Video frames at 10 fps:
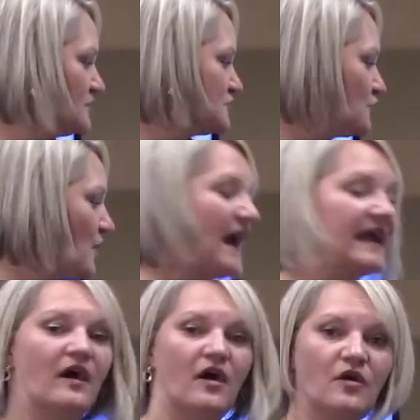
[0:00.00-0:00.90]
Do
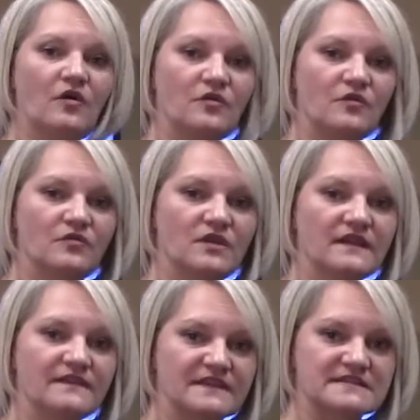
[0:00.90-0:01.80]
I
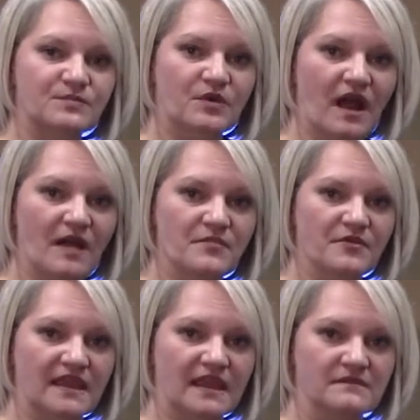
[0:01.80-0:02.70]
own this
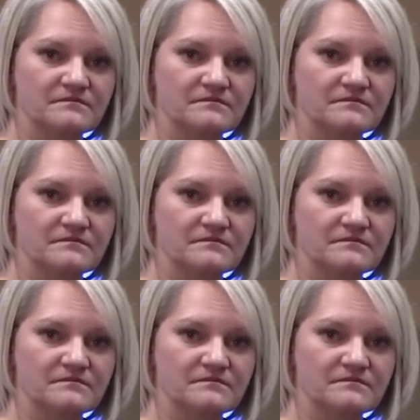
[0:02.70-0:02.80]
property?